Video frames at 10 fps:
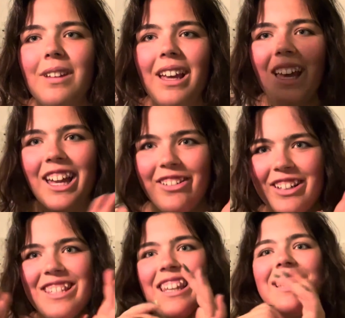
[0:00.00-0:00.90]
Anyways,
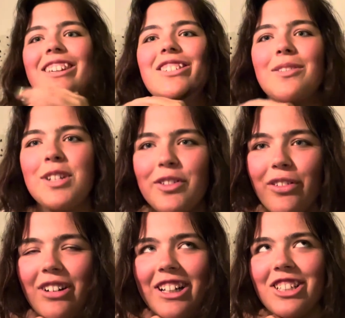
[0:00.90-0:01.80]
thank you so much for
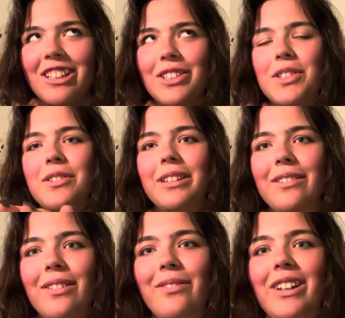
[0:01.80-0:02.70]
watching. This was a really
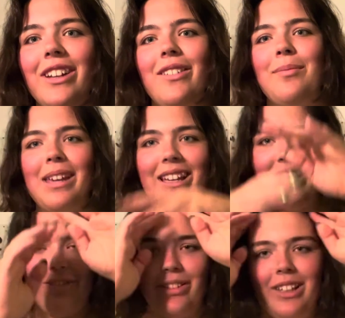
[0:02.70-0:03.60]
fun video to make and I
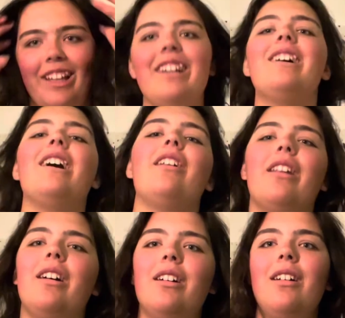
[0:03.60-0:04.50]
really like how
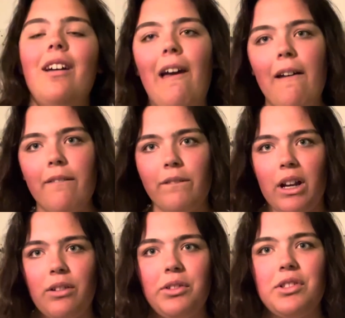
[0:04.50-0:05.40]
the
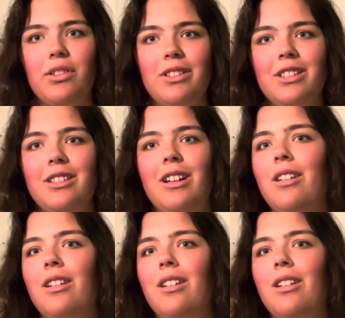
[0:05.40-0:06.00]
final result turned out.